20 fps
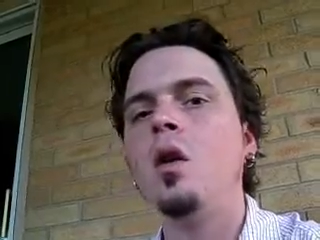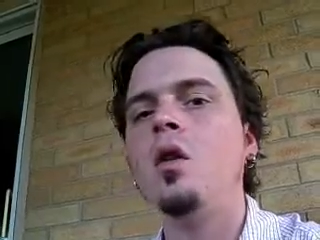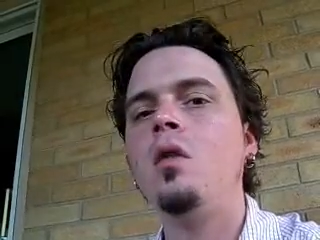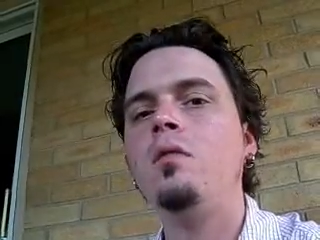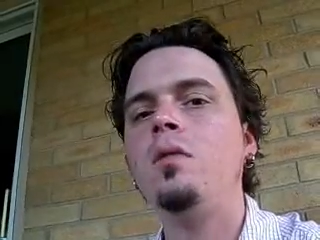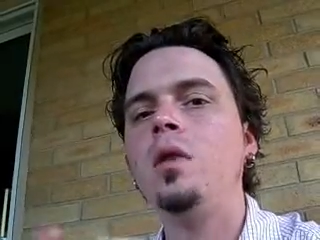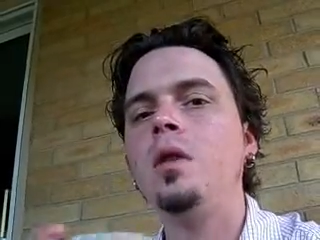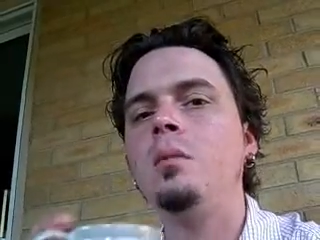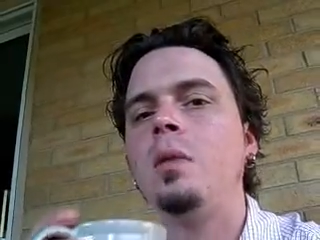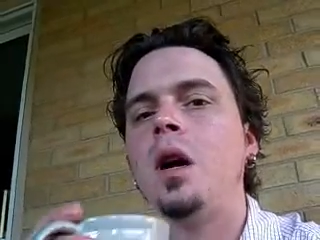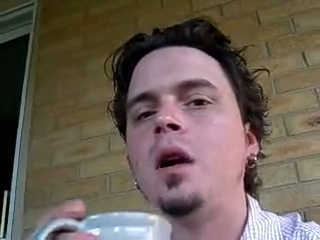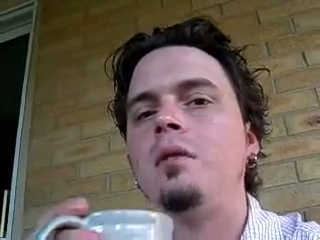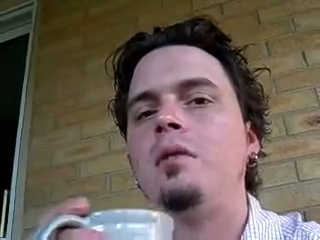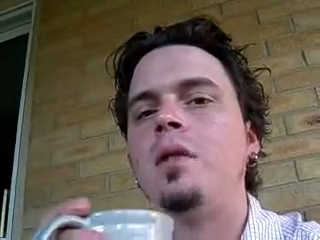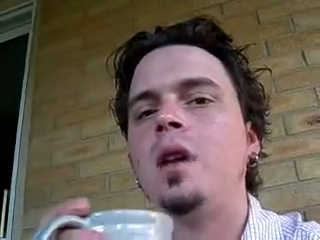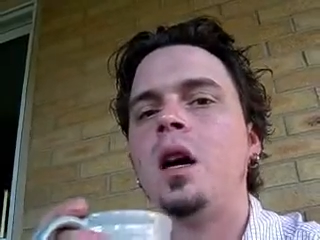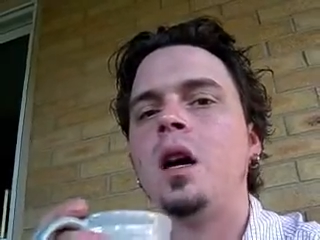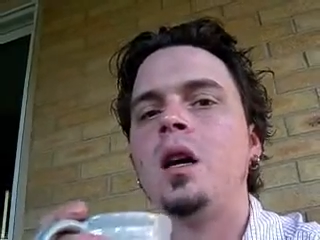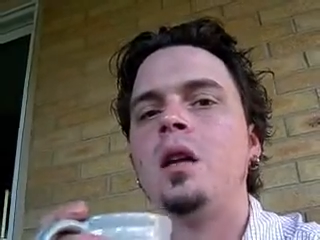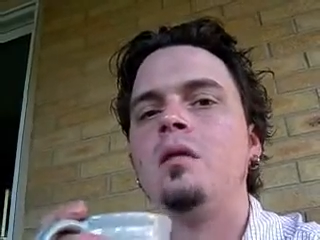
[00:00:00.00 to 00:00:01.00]
Hopefully by
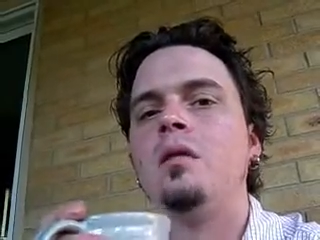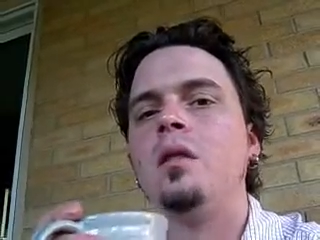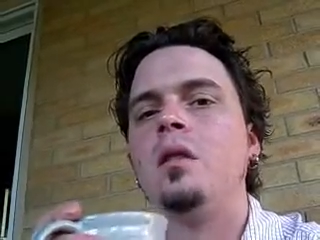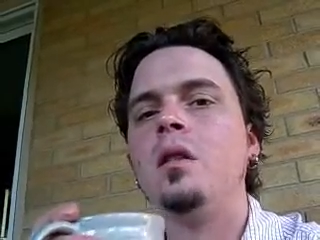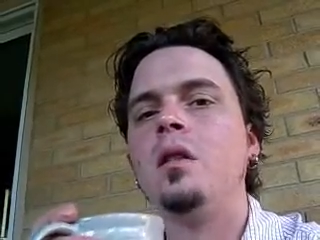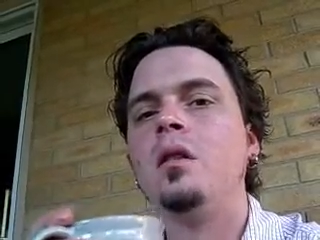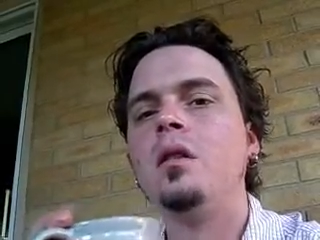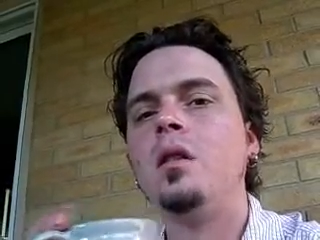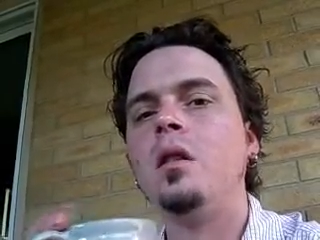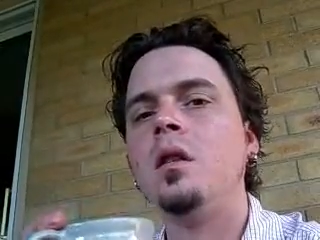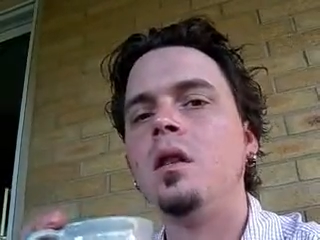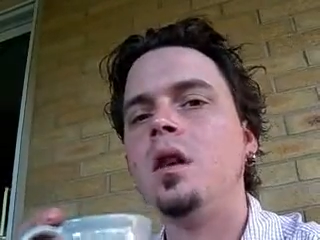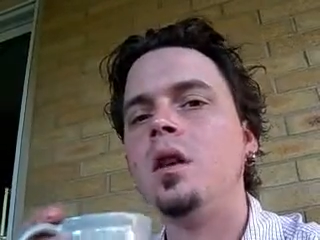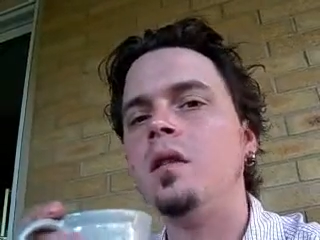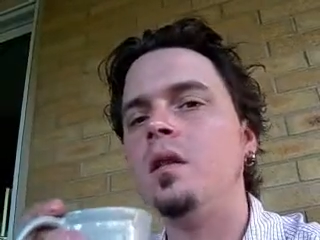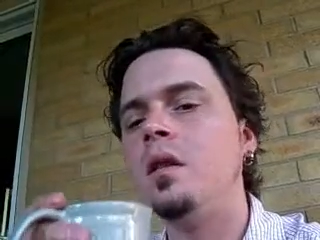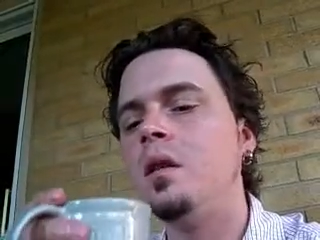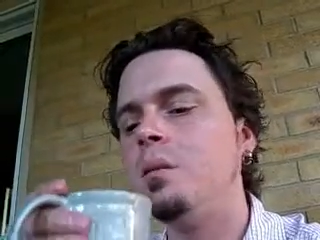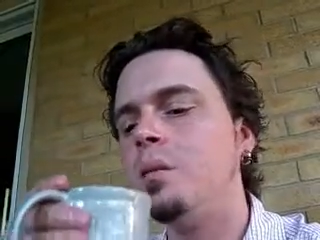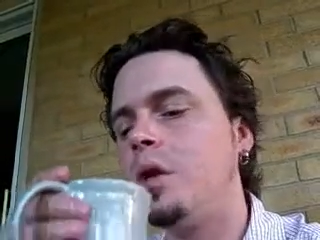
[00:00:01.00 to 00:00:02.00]
5 I'll
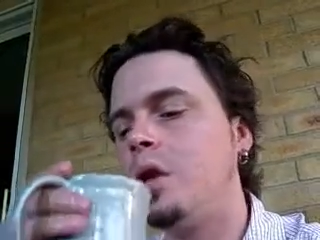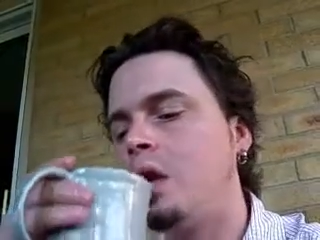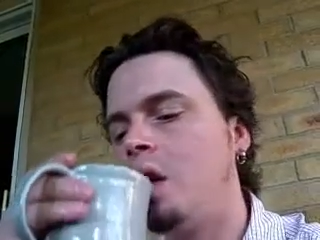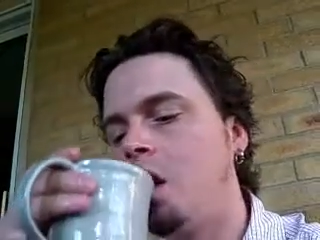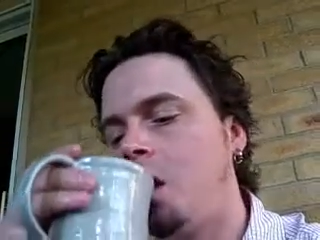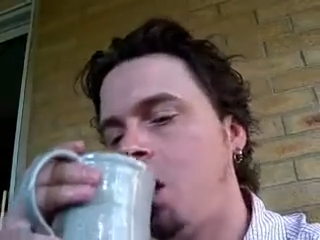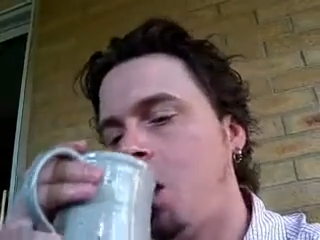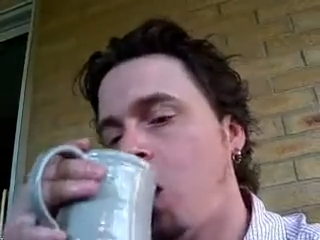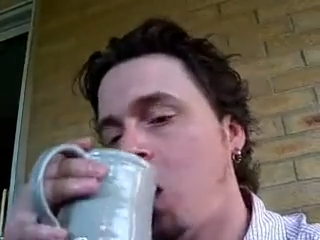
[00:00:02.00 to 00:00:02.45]
have it up there.